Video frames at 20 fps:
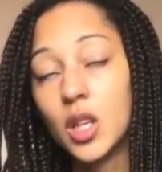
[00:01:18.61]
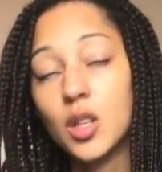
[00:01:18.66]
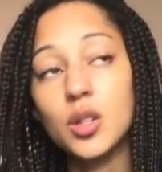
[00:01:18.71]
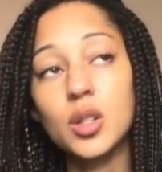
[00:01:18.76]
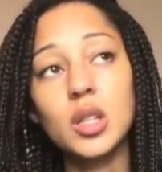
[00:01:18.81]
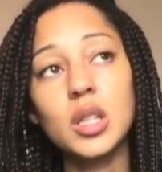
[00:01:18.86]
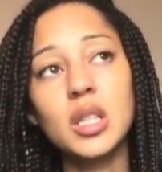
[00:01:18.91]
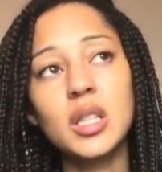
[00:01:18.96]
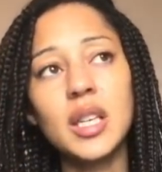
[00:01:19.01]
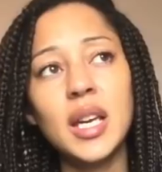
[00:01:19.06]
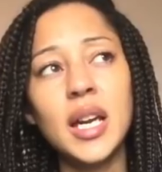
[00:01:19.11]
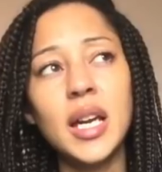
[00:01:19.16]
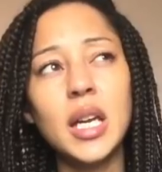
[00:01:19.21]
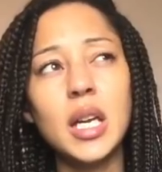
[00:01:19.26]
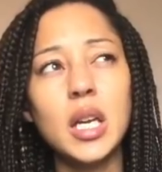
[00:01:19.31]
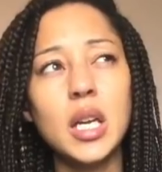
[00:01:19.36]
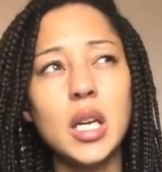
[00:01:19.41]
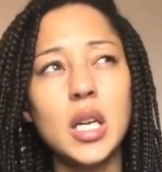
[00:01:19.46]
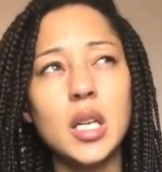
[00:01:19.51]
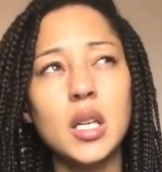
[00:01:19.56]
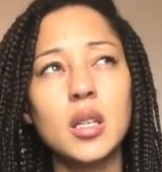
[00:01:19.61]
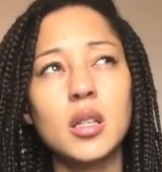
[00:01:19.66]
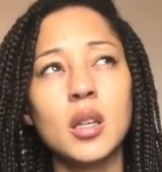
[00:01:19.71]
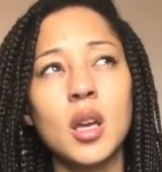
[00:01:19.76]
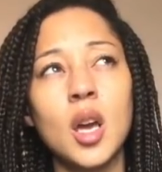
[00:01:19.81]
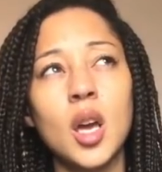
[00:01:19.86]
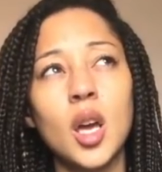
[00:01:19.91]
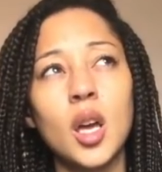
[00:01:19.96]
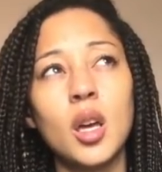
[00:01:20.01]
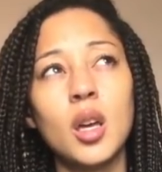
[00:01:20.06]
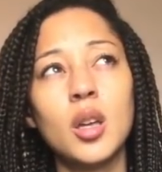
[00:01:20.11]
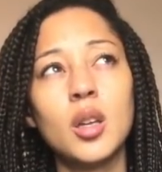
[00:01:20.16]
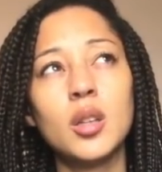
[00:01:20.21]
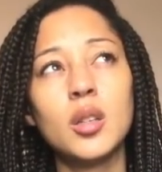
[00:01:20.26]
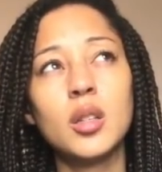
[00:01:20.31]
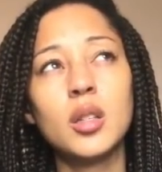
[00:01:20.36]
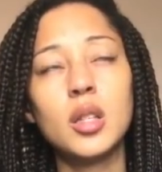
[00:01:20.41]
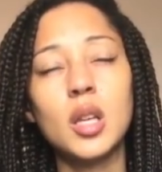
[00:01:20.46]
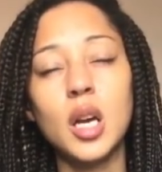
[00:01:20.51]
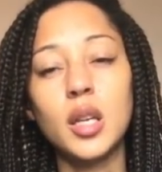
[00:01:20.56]
so today is
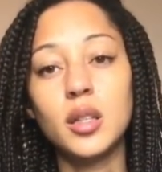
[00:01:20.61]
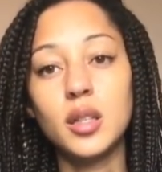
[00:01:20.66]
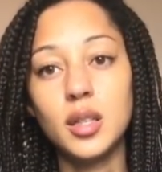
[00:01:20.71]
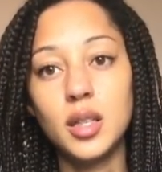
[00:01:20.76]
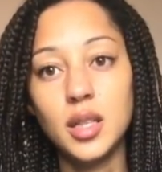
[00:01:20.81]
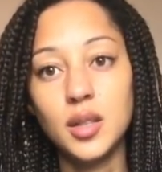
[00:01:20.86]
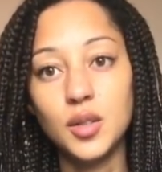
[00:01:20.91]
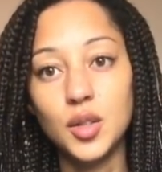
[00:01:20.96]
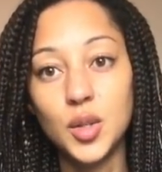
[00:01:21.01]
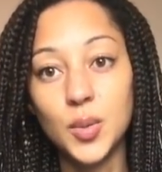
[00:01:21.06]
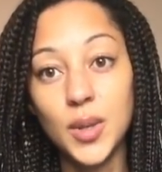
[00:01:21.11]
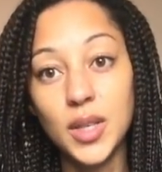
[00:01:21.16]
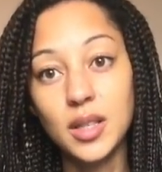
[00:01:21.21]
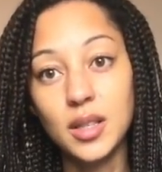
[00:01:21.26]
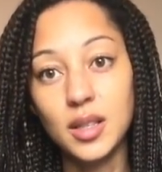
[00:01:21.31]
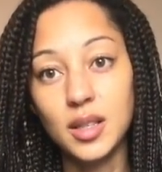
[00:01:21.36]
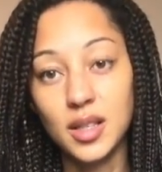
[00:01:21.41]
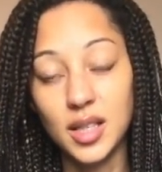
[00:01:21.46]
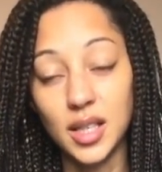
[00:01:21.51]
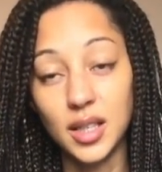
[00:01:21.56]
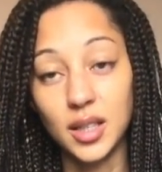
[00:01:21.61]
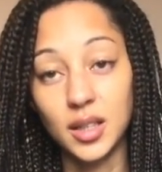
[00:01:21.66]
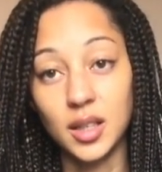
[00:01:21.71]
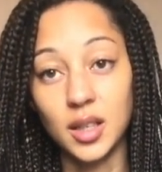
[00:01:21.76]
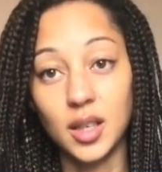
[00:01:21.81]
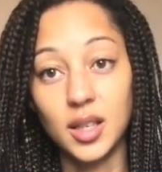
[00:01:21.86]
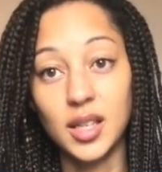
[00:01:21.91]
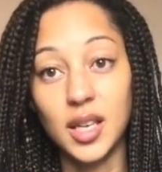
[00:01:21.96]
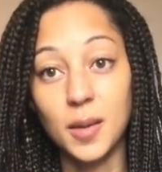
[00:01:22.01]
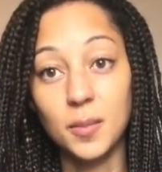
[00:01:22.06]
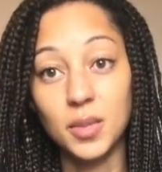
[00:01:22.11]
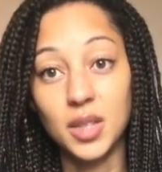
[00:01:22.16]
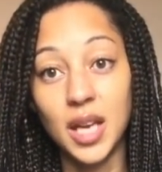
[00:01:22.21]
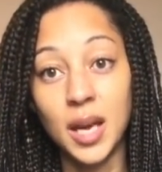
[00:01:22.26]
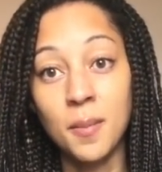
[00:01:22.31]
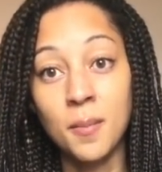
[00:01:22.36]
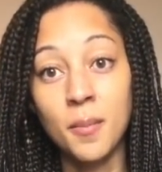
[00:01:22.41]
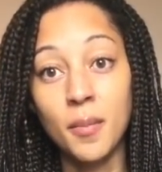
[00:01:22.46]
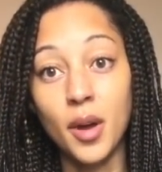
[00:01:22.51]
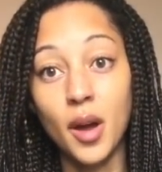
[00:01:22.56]
Saturday the 22nd of
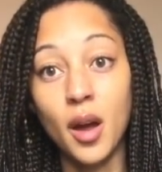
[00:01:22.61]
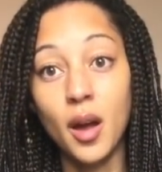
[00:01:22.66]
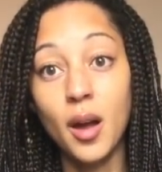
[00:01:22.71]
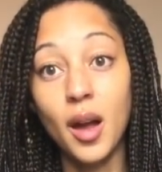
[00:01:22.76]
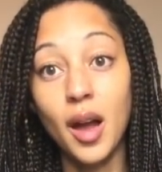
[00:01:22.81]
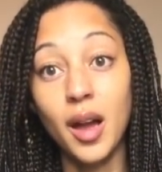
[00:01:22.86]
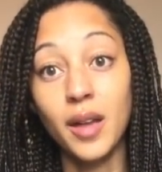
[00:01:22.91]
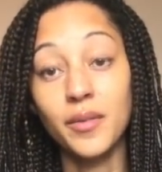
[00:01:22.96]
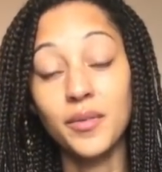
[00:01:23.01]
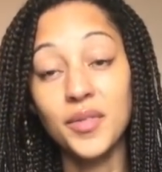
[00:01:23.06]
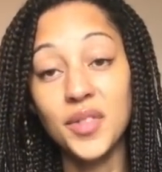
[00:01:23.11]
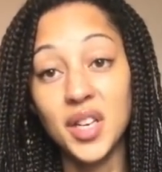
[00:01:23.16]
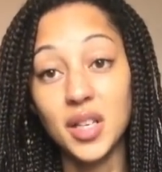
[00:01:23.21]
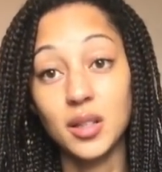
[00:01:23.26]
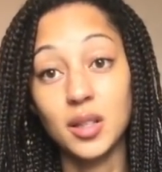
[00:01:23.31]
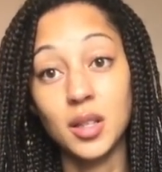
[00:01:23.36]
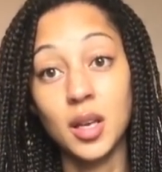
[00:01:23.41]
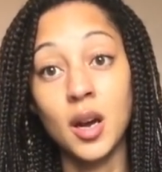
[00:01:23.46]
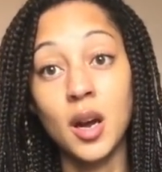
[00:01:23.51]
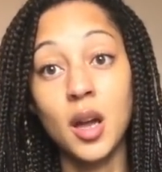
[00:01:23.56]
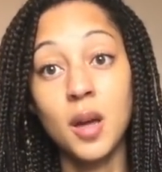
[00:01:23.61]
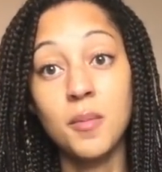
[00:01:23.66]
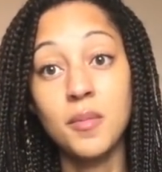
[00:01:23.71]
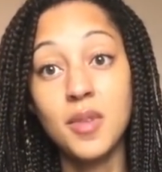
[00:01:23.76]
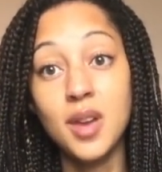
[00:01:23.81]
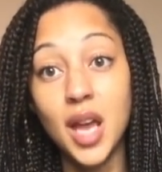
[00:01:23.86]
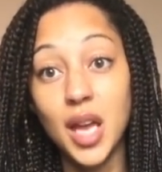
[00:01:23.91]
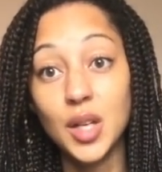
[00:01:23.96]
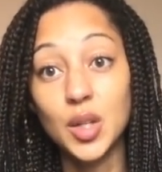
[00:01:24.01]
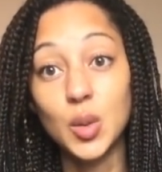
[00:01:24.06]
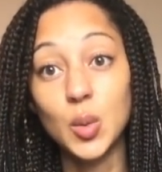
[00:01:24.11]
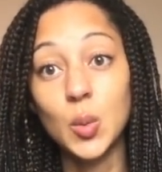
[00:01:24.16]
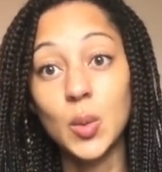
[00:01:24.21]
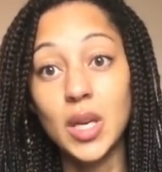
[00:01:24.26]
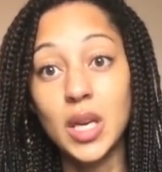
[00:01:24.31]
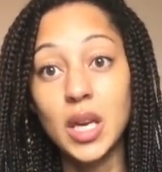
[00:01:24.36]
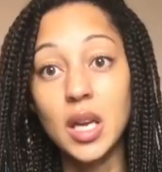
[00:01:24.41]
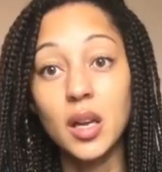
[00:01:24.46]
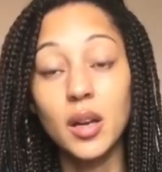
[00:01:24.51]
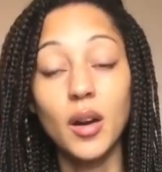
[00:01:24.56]
September and this time next
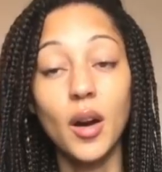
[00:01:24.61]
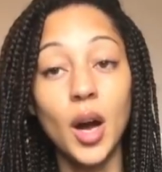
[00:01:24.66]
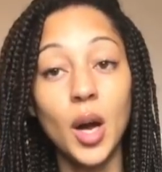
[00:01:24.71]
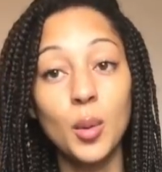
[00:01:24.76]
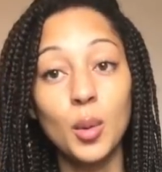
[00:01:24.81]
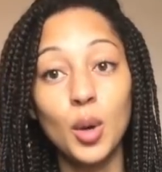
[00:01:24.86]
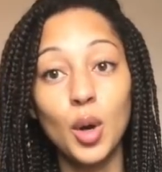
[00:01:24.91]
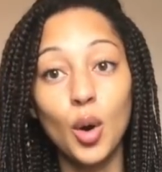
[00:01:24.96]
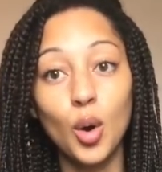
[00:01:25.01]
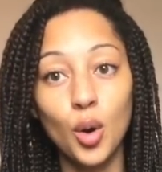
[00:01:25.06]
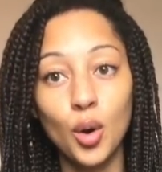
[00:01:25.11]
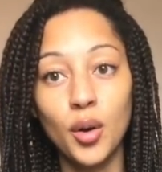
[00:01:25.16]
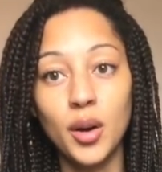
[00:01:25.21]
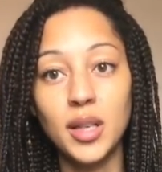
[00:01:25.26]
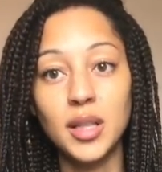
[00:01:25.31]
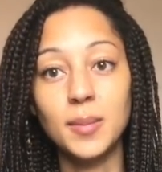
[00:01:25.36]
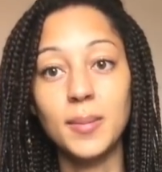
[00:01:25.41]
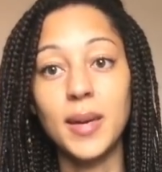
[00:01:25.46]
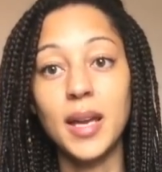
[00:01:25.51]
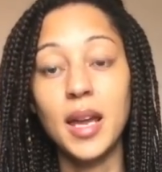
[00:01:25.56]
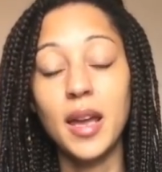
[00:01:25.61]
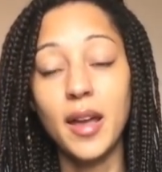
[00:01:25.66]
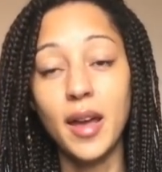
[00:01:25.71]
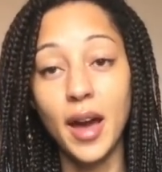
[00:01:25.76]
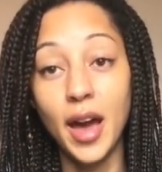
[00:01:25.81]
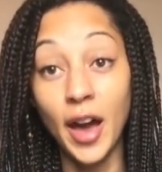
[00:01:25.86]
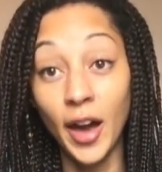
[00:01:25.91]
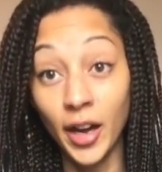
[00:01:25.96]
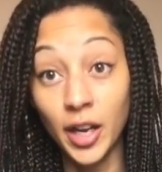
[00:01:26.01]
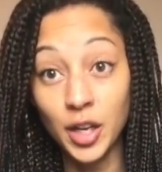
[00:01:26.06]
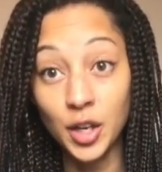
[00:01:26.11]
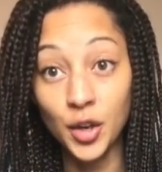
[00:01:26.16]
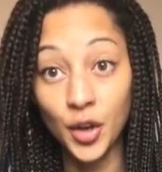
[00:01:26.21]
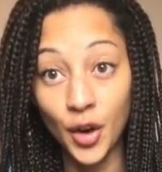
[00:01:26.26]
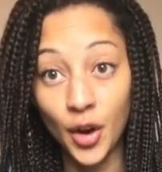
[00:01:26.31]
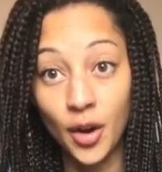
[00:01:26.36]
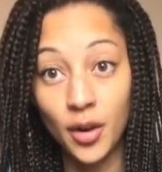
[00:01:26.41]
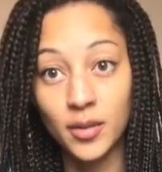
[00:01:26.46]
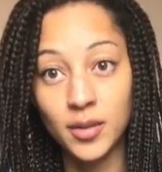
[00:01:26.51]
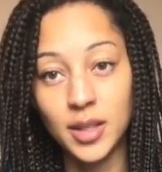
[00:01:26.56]
week I will already be at
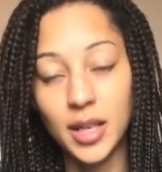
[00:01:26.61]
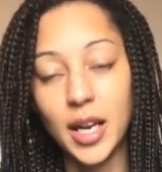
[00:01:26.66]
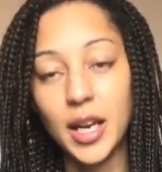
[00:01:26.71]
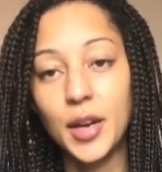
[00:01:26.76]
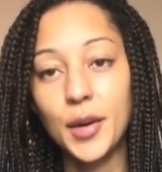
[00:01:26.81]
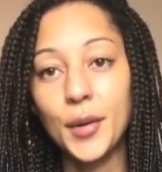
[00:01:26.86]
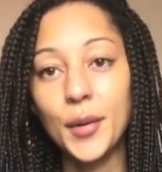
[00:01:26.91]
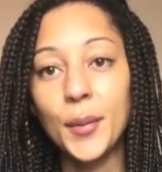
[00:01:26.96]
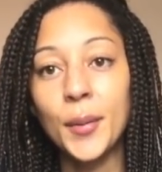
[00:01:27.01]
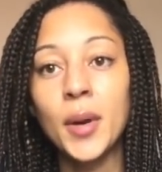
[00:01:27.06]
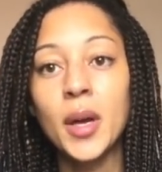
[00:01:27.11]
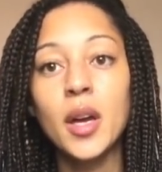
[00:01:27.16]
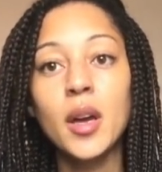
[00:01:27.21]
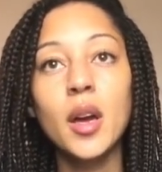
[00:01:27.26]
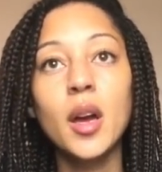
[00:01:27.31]
Yarndale.